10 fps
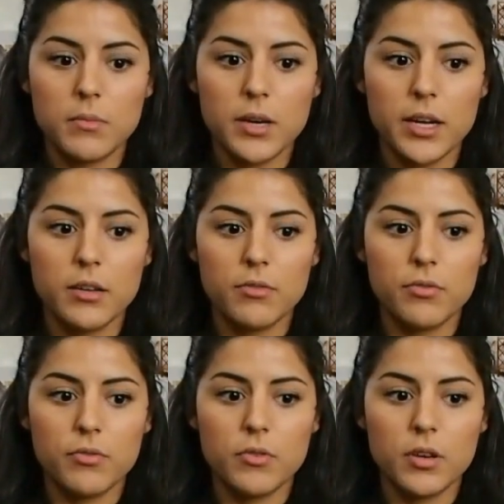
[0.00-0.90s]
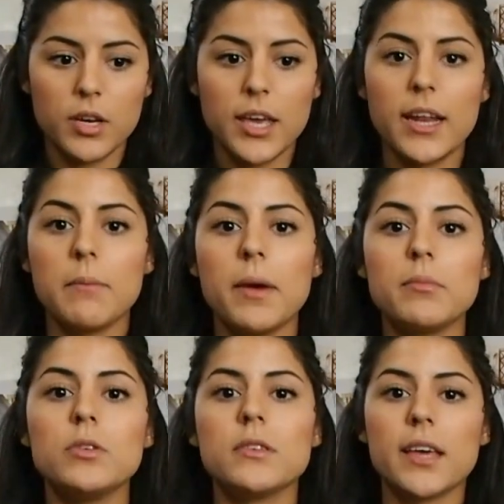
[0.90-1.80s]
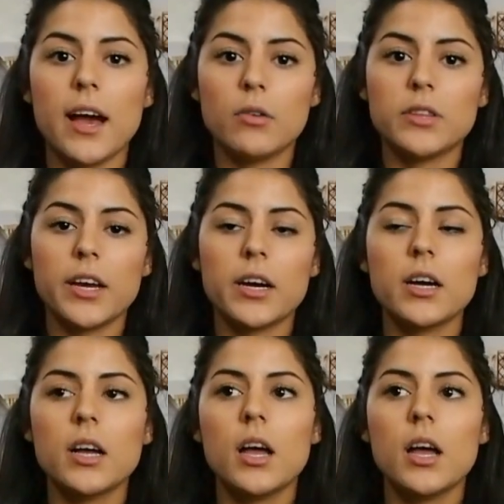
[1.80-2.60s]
kind of getting my music out there.